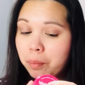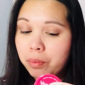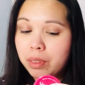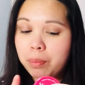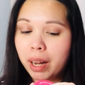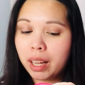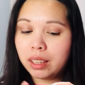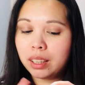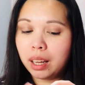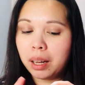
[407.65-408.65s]
But
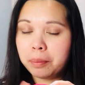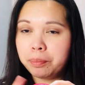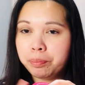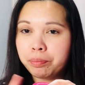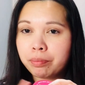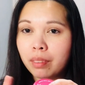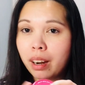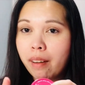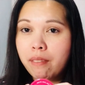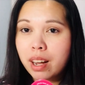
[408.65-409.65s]

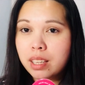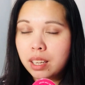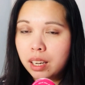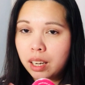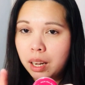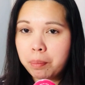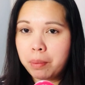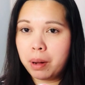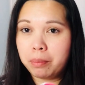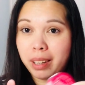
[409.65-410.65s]
Vaseline lip
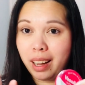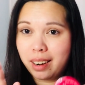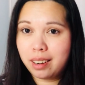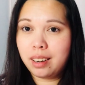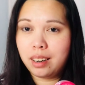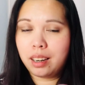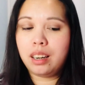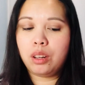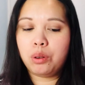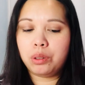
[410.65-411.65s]
balm, they are
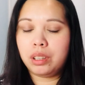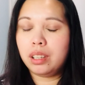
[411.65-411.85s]
really good.